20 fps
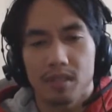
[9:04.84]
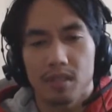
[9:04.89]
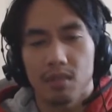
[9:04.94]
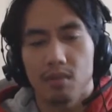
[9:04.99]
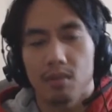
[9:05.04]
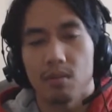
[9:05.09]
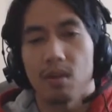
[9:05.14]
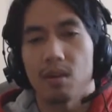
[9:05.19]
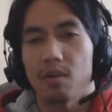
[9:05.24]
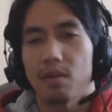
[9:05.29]

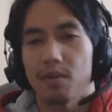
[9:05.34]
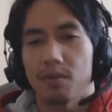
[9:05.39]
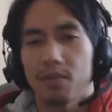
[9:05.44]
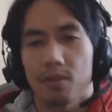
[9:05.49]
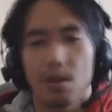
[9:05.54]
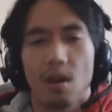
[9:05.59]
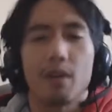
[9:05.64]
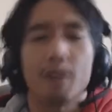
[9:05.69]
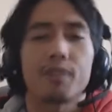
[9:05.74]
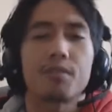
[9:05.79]
So
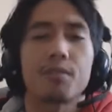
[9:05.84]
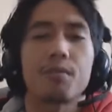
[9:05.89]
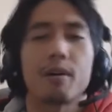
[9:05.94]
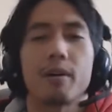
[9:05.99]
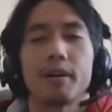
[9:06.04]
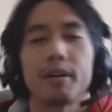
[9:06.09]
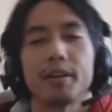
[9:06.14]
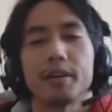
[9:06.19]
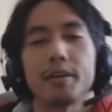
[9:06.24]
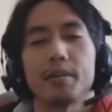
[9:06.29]

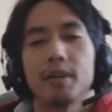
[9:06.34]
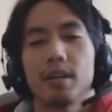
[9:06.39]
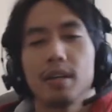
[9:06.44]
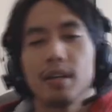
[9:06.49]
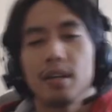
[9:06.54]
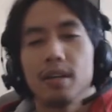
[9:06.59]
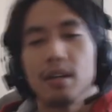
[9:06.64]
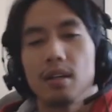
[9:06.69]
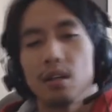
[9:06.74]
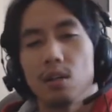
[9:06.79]
cardio,
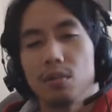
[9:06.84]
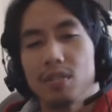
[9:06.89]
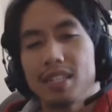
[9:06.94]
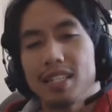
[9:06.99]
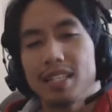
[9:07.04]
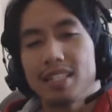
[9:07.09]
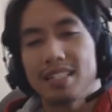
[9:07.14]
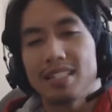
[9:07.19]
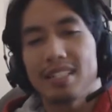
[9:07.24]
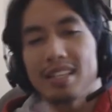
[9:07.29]
low
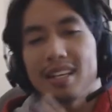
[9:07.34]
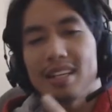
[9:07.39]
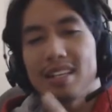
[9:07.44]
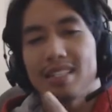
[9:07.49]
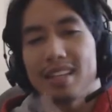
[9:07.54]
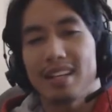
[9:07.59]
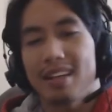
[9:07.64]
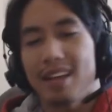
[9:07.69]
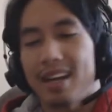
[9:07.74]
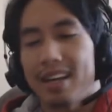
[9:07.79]
intensity steady
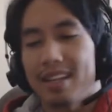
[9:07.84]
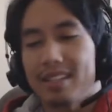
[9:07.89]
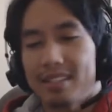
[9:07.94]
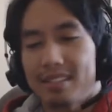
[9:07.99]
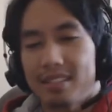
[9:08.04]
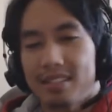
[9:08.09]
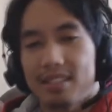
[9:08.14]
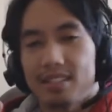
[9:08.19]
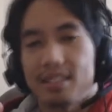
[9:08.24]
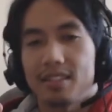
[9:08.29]
state and high
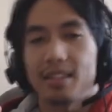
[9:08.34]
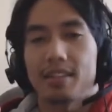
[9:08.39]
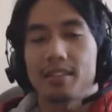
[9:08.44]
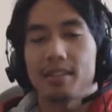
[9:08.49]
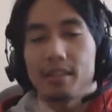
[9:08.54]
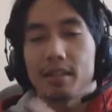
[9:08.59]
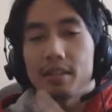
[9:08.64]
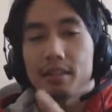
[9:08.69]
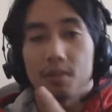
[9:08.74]
intensity steady state.